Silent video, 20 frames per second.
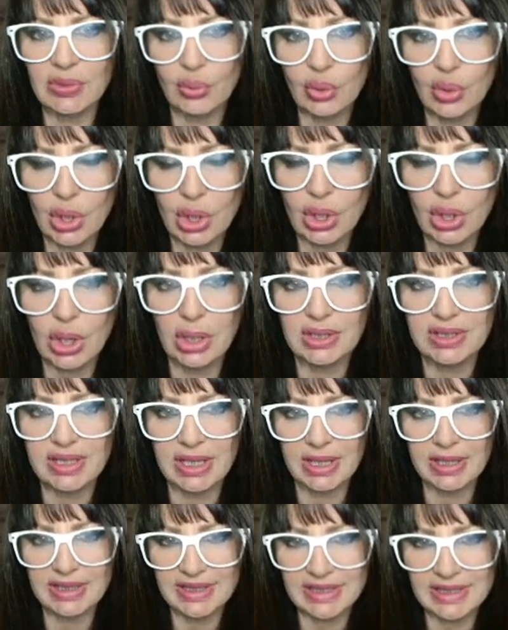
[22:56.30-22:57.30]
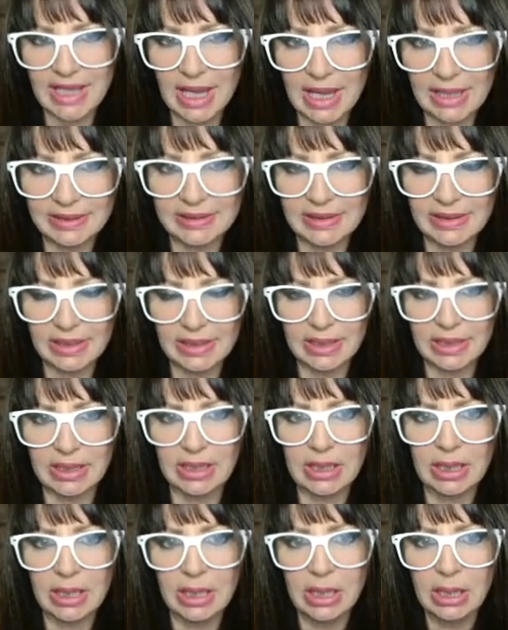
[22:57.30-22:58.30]
was
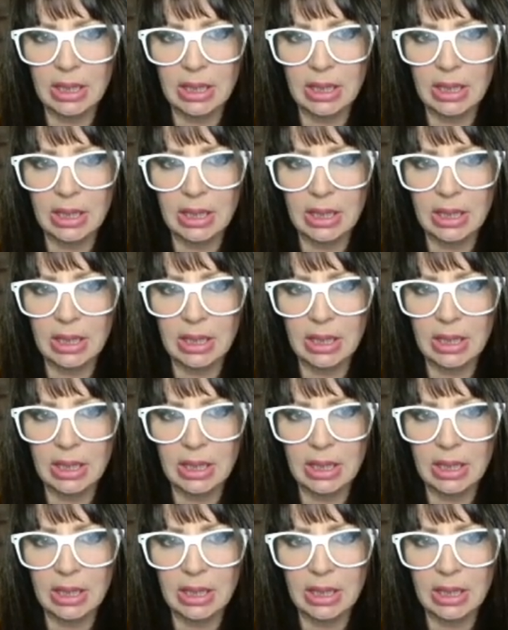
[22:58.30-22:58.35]
exactly